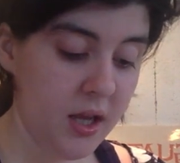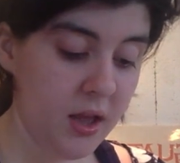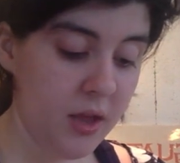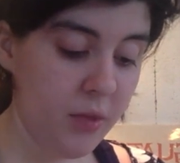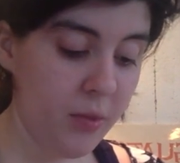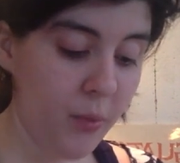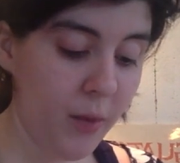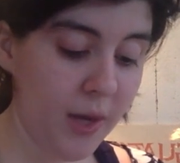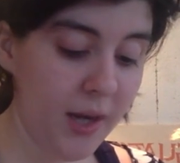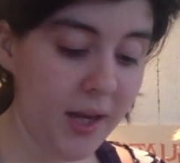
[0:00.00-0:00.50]

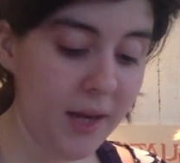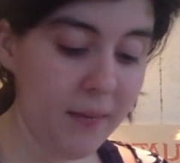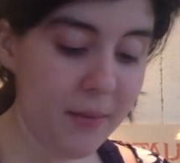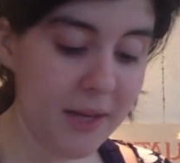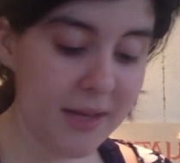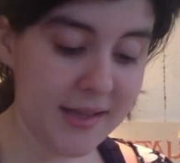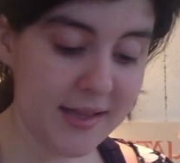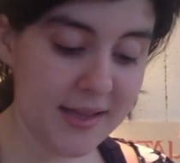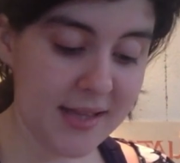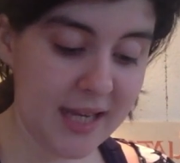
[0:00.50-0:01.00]
The one
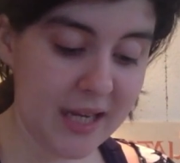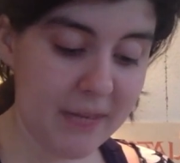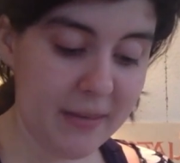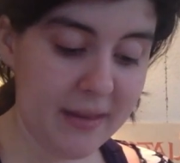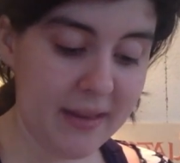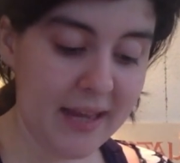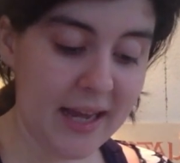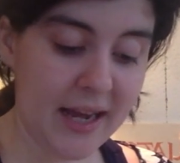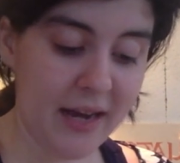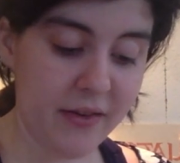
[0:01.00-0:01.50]
unpleasant thing
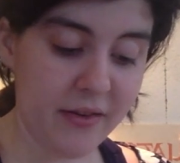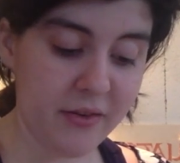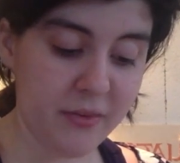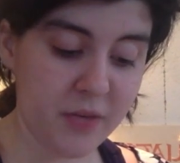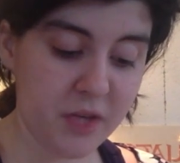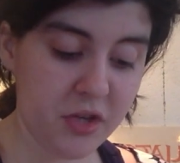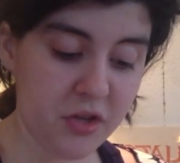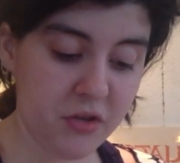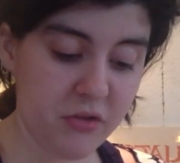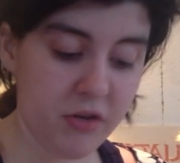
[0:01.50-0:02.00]
about the house
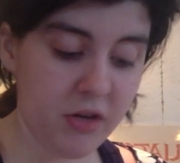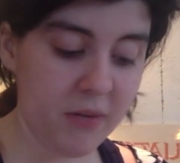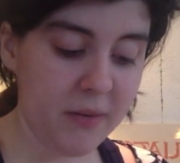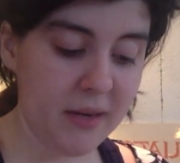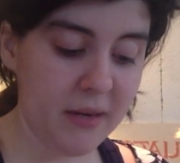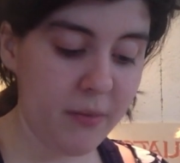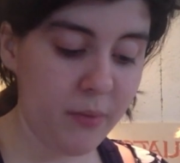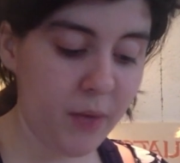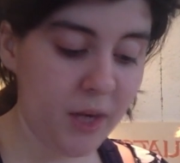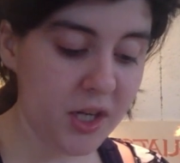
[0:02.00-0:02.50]
which struck me
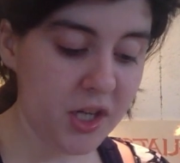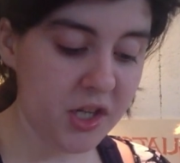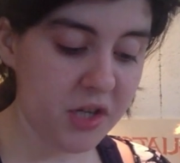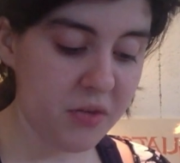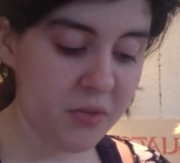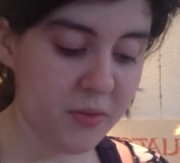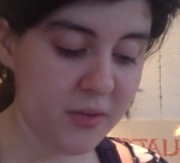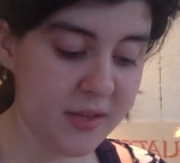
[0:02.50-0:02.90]
at once